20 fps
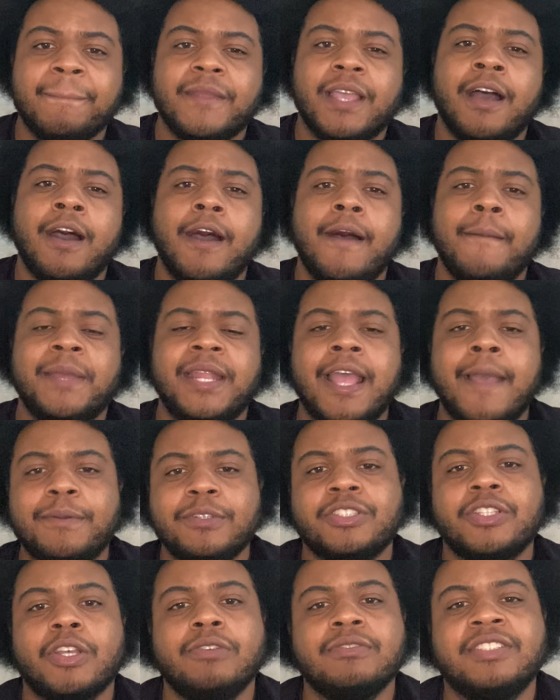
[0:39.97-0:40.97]
Um, in
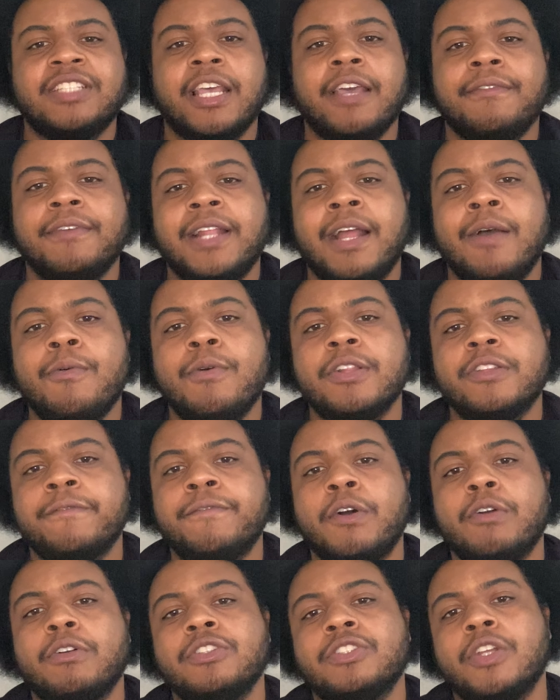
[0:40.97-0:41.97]
episode seven, I wanted to
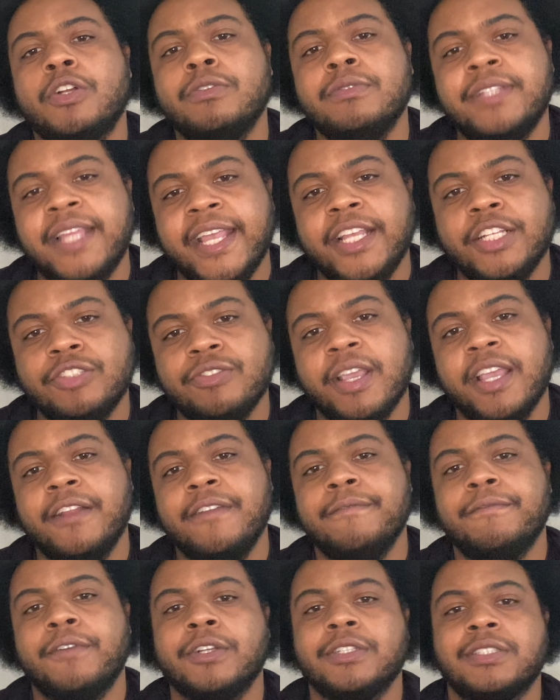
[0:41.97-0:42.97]
focus on day
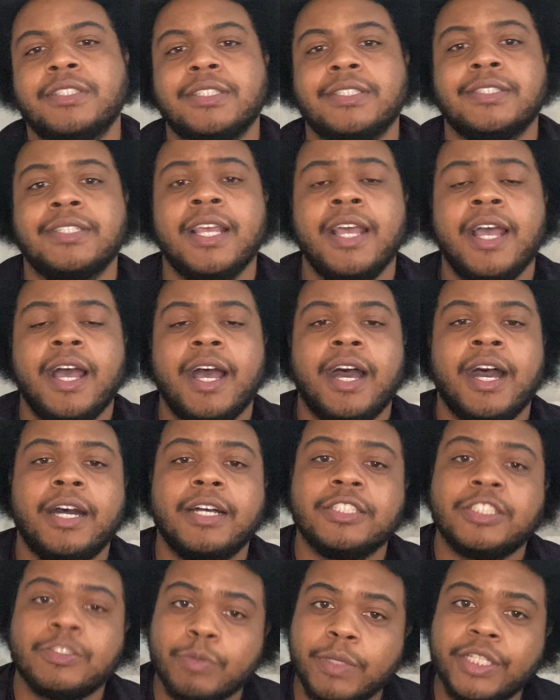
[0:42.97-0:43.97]
trading versus
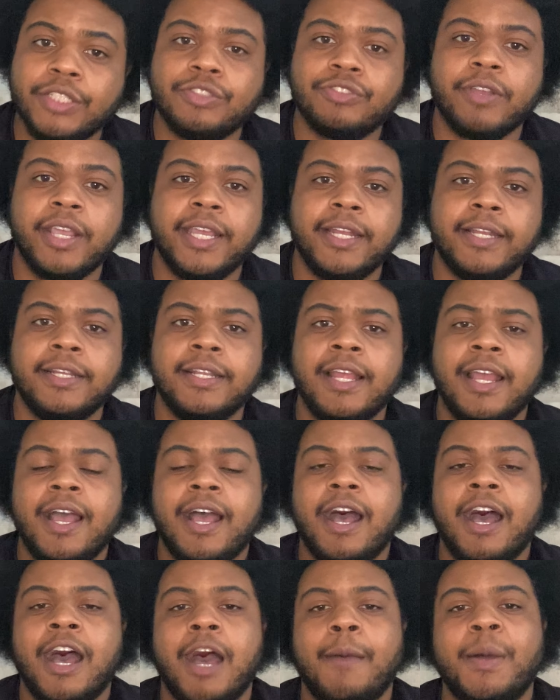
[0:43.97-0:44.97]
uh, swing trading.
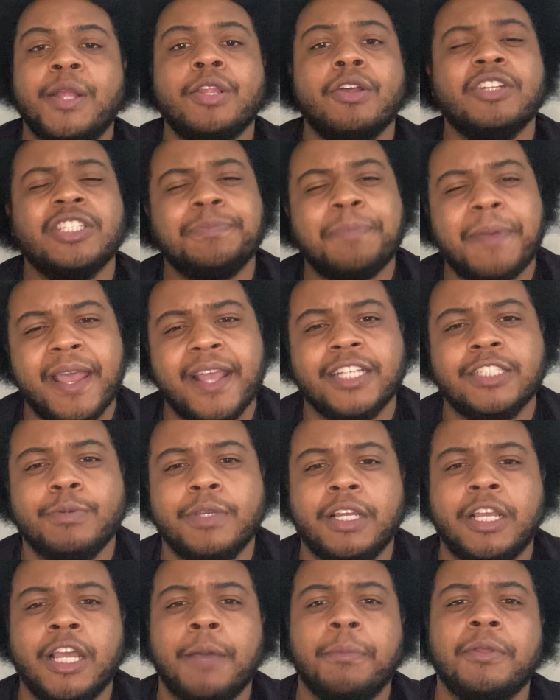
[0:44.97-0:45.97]
Um, I know this past
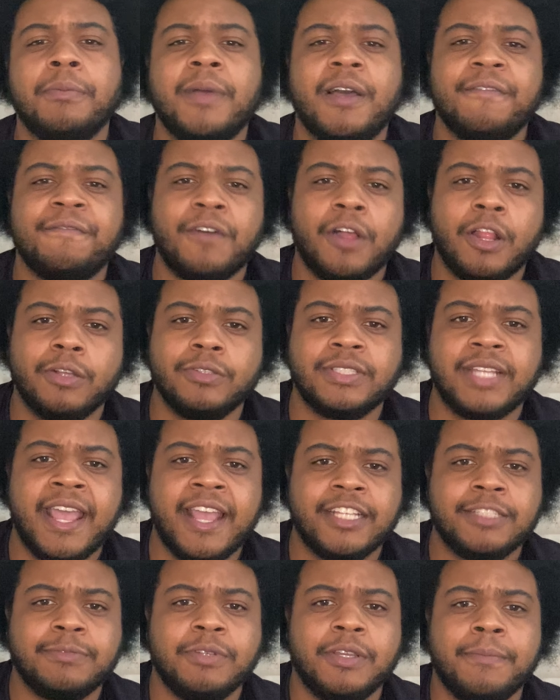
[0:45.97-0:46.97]
week, a couple of my followers
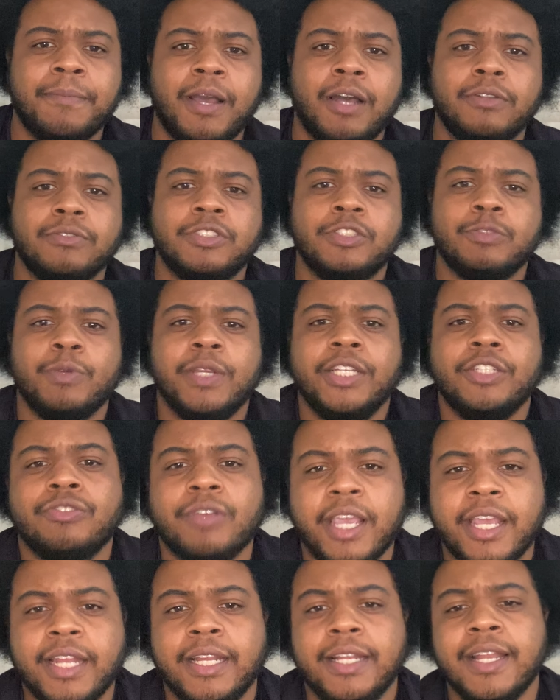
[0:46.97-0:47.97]
asked me about swing
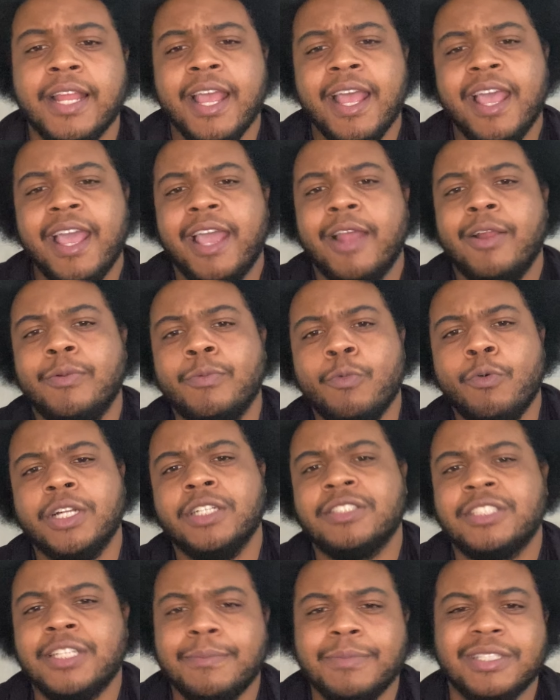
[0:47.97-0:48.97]
trading and
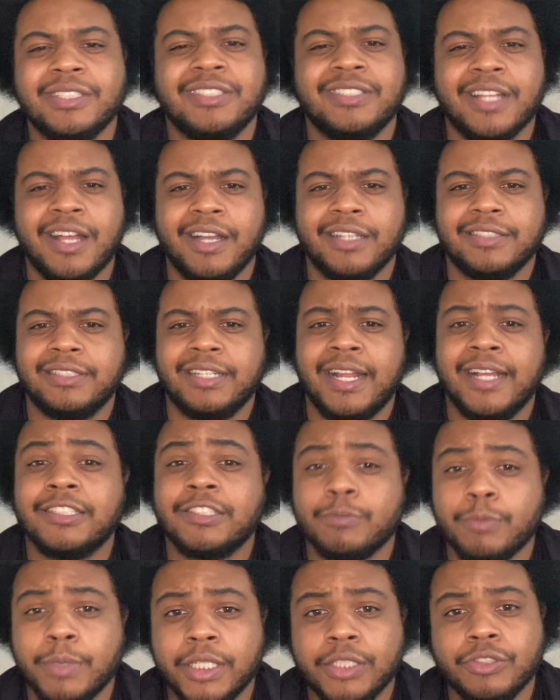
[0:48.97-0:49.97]
what are some of the stocks that I
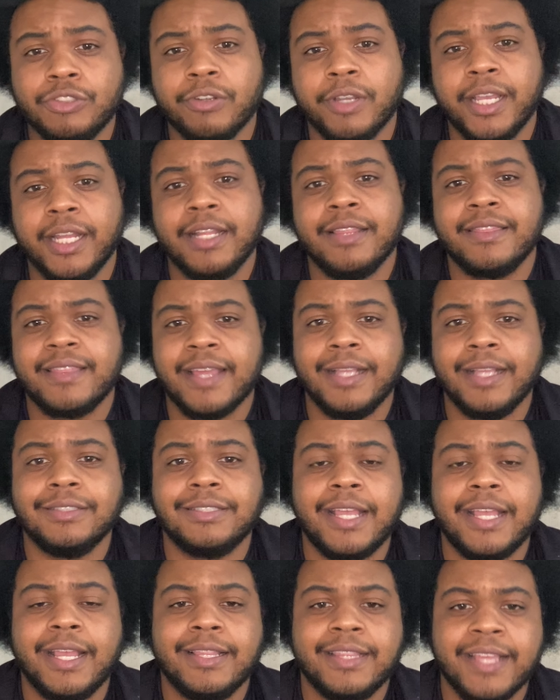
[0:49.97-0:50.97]
swing trade and
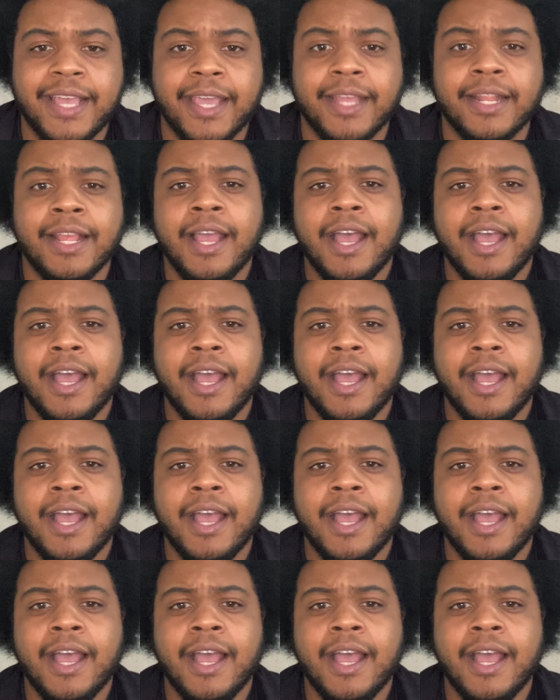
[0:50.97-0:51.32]
things like that.